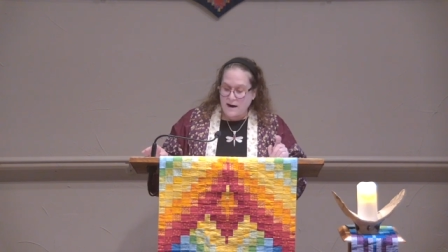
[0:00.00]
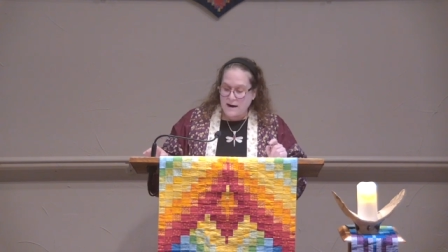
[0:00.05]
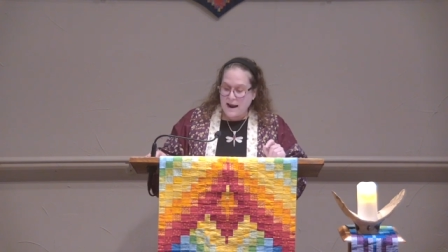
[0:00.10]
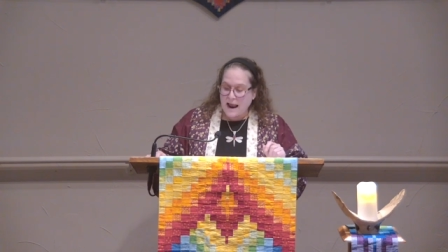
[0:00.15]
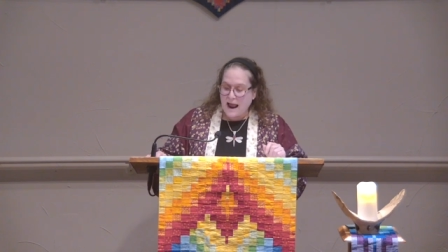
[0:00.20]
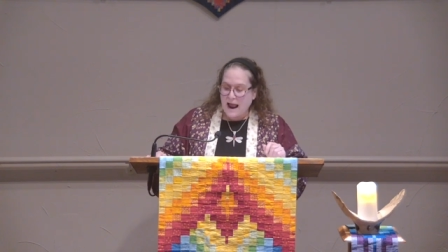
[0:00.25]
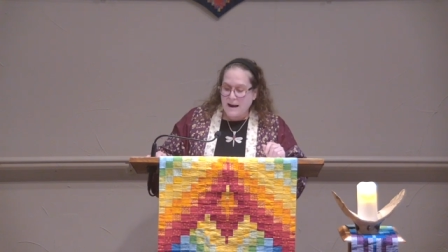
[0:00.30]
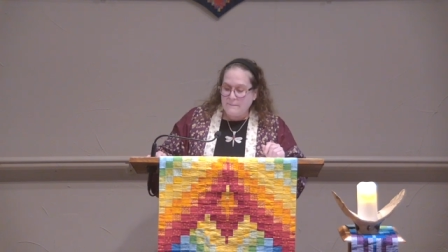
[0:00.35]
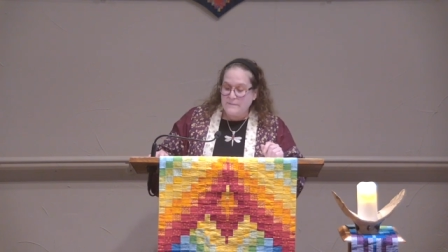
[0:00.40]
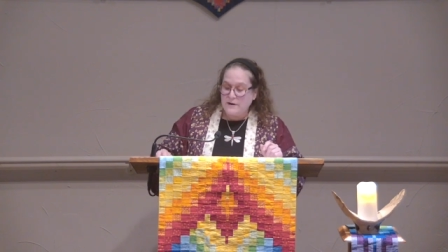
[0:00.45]

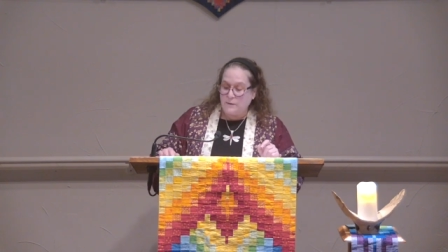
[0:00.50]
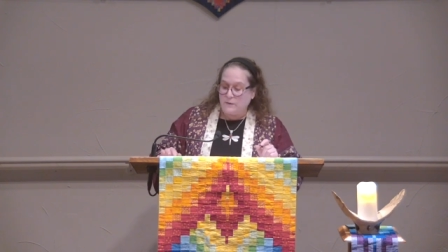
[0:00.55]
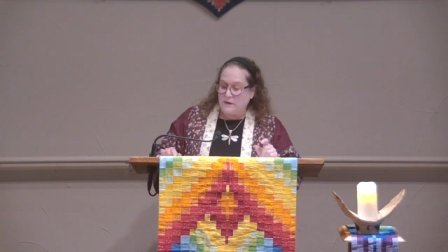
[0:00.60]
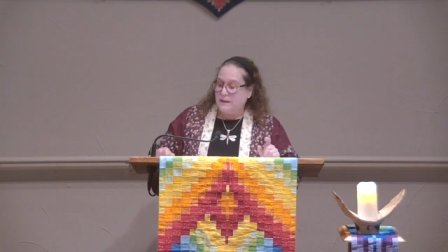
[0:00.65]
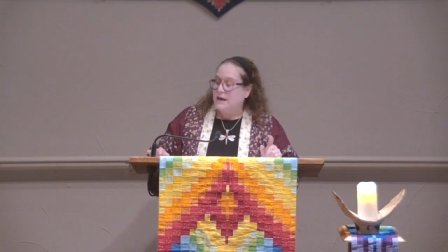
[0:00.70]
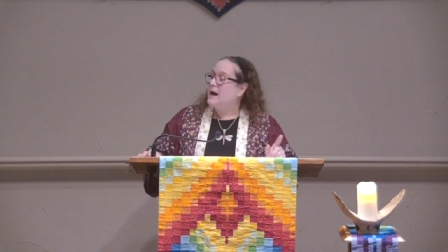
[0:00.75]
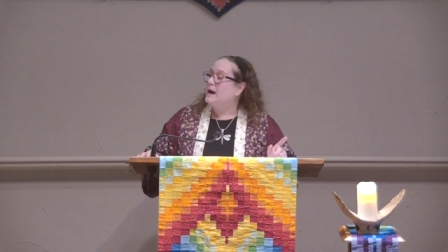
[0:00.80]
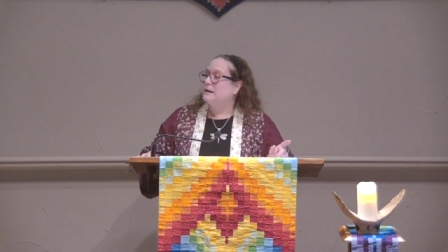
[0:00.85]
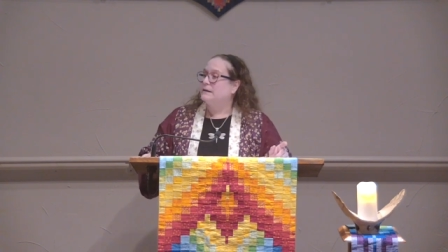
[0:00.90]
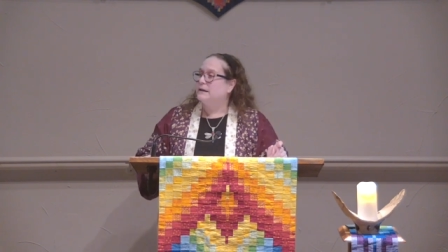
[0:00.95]
unhappy
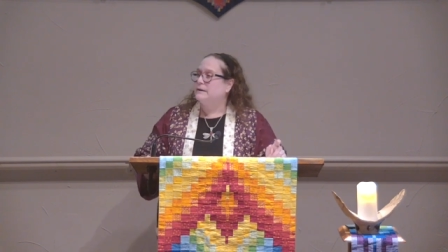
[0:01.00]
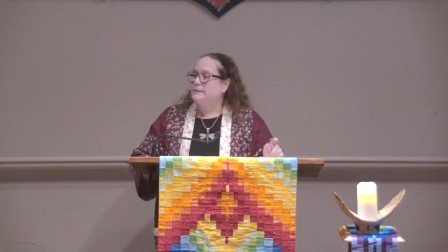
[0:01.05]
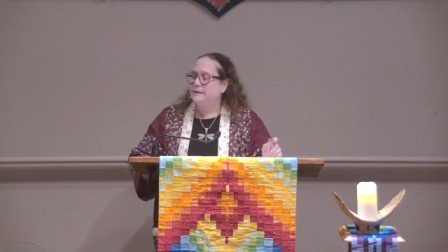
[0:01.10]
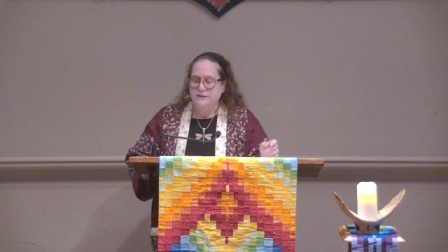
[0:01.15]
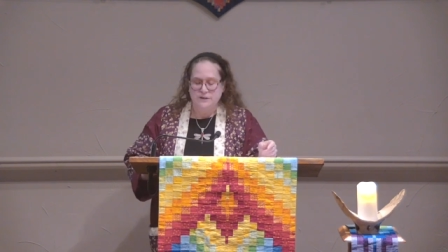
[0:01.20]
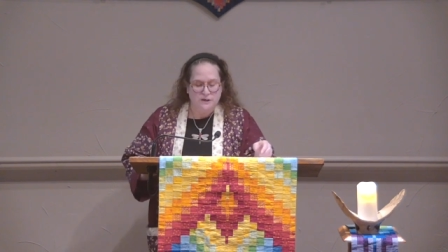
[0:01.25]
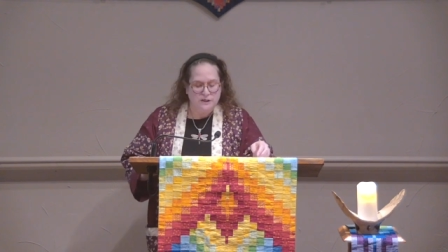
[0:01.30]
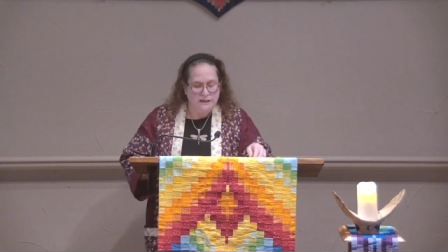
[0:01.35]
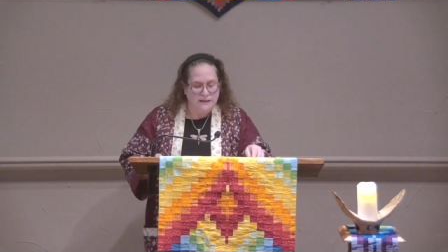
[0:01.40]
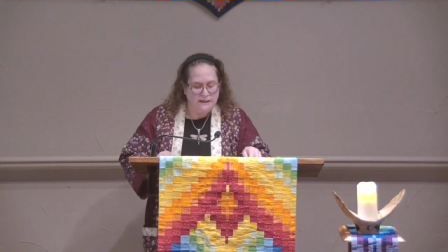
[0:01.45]
with how they
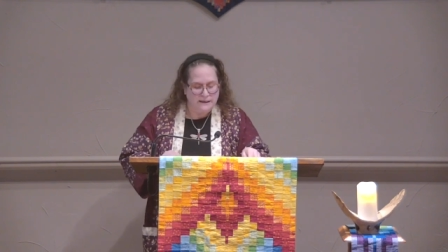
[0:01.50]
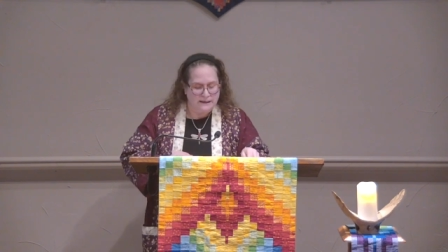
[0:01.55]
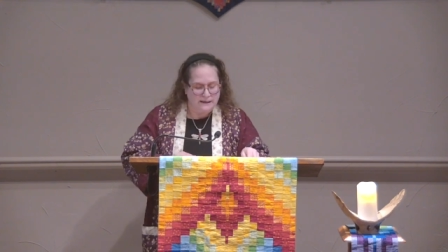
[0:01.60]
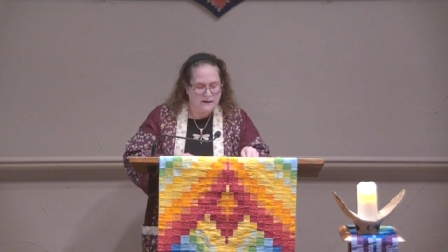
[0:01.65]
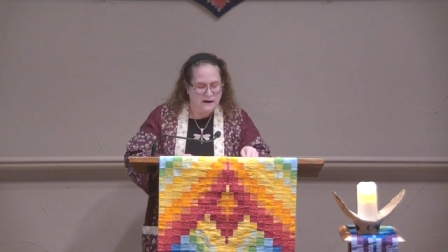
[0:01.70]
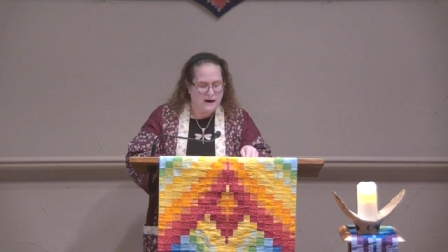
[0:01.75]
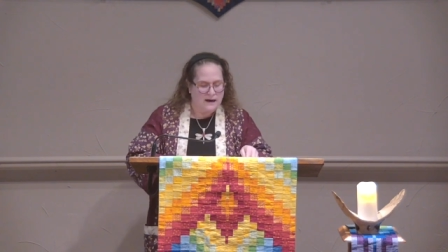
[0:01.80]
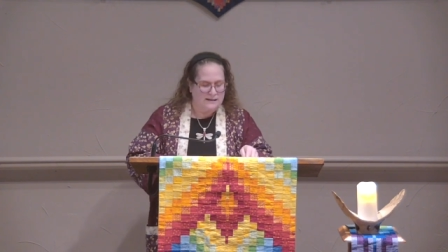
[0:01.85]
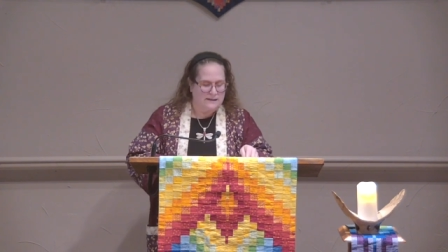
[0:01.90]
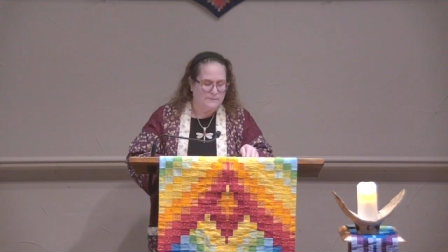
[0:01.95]
were treated
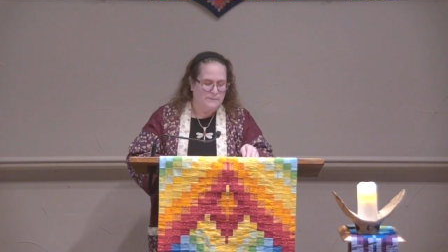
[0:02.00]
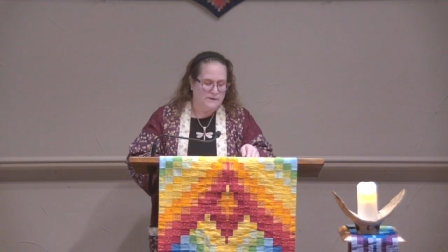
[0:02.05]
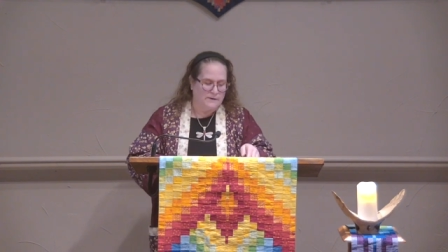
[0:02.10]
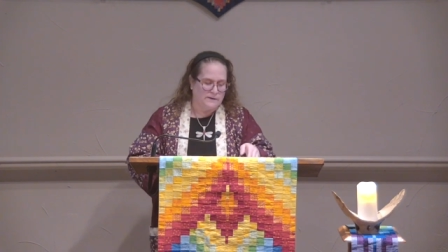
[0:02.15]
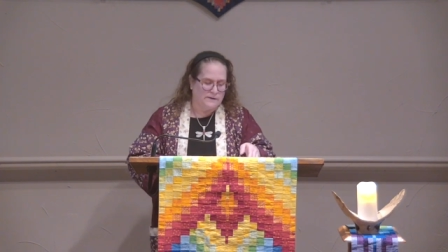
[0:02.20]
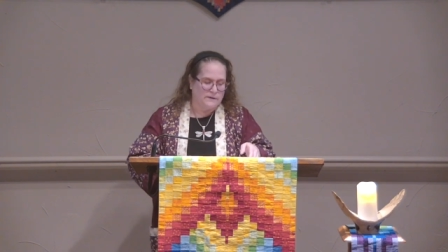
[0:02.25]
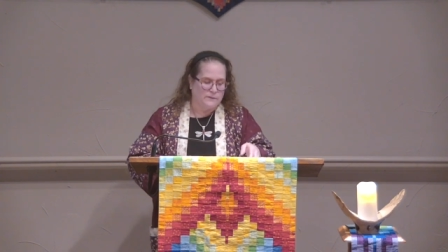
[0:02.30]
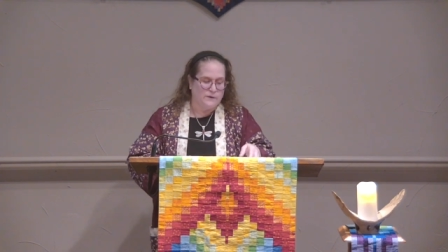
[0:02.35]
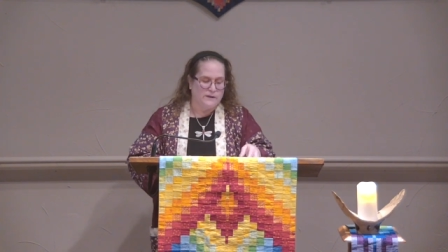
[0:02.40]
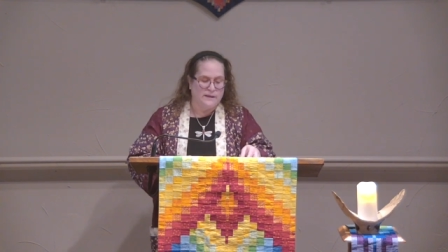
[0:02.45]
in
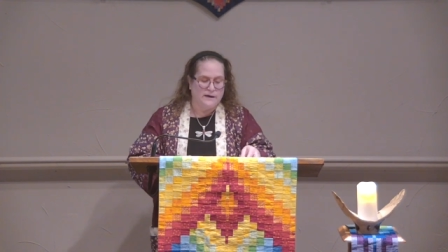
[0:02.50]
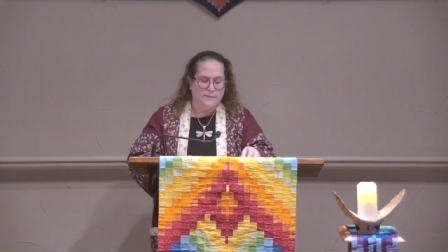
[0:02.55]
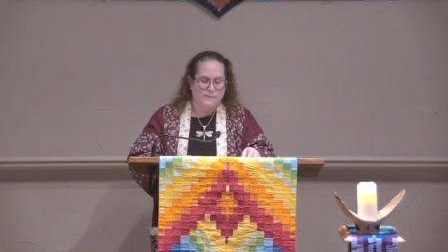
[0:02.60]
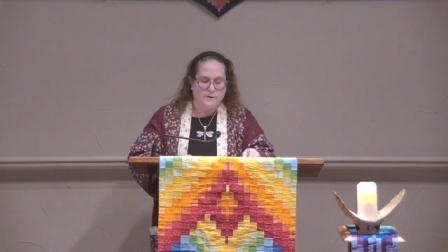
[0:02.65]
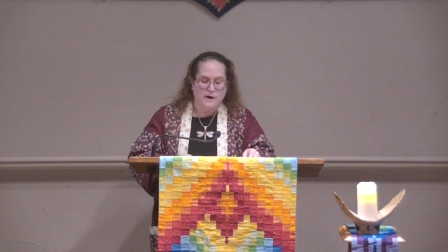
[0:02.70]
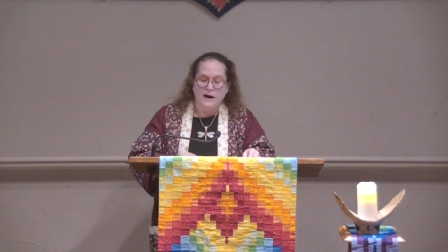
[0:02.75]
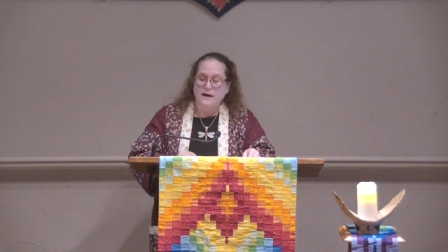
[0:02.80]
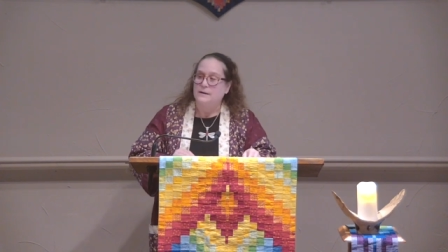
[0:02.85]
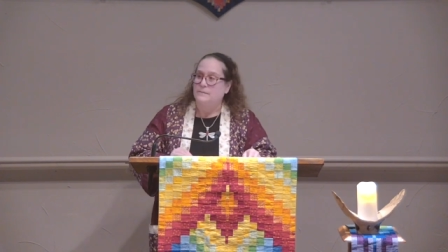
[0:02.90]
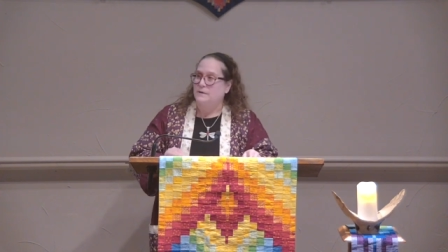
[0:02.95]
hospitals with their
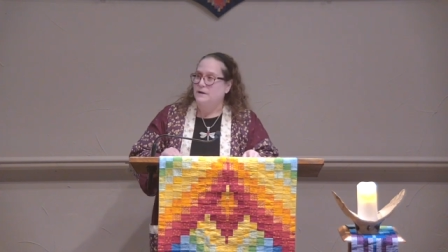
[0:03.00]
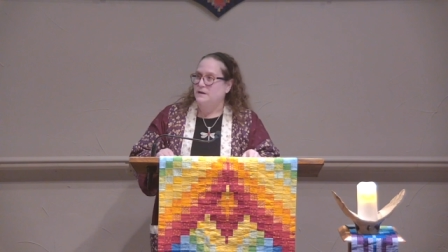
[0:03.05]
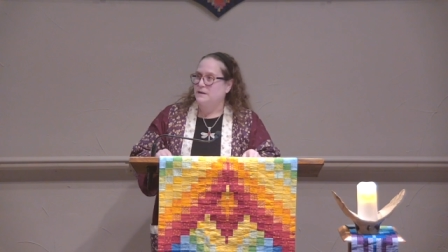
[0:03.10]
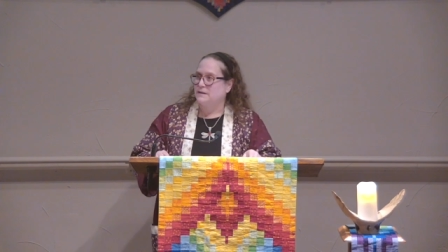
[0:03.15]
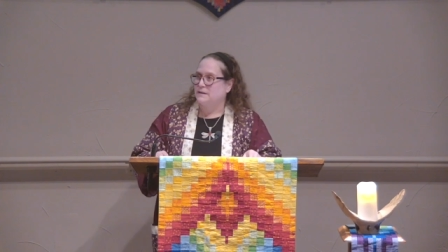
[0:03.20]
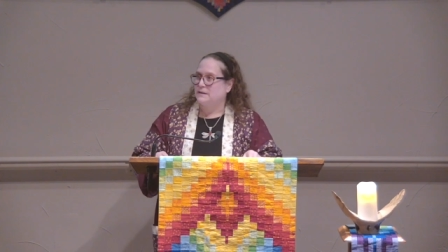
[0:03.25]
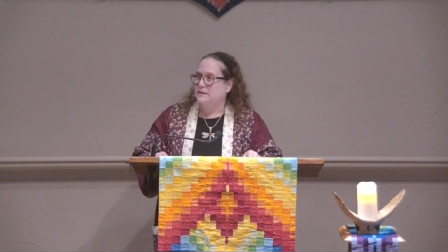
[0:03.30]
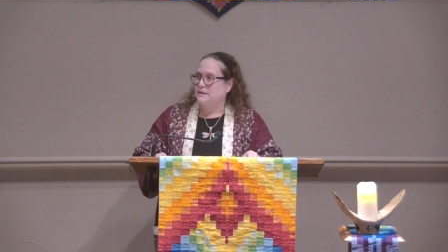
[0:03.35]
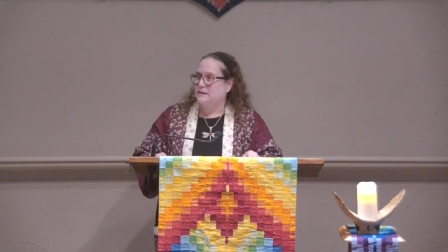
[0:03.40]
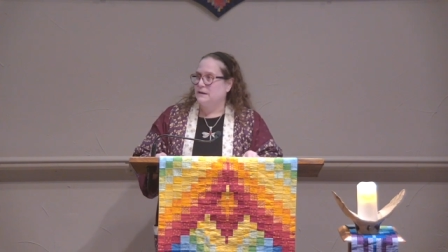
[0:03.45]
prior
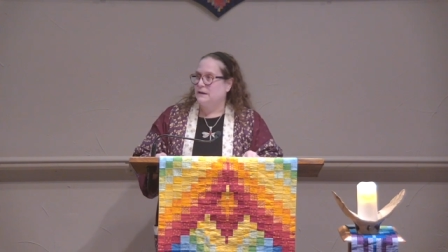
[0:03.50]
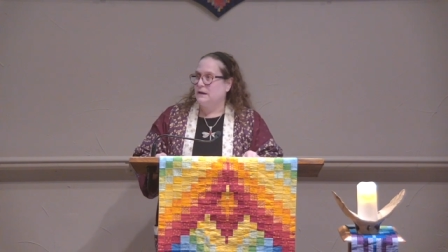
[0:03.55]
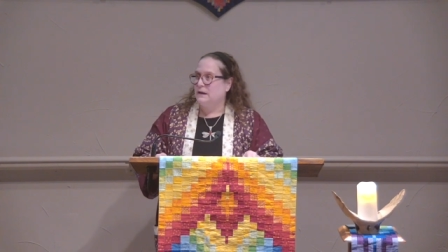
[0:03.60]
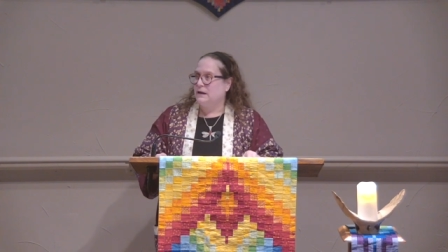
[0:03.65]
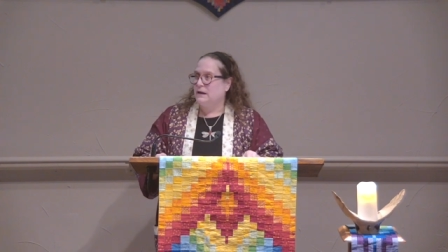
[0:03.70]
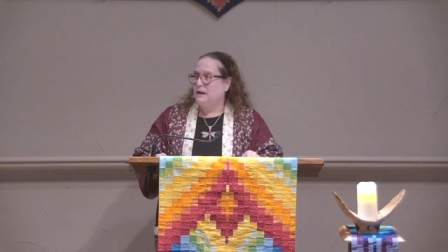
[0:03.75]
births.